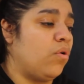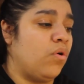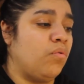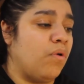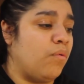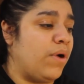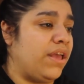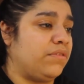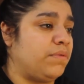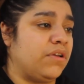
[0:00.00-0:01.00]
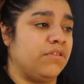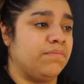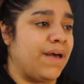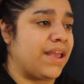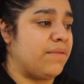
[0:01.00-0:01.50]
what ways because
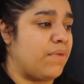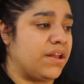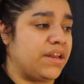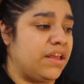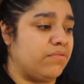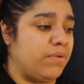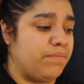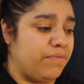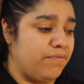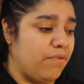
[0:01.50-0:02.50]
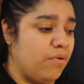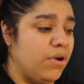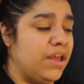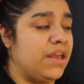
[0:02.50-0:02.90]
back in my days where before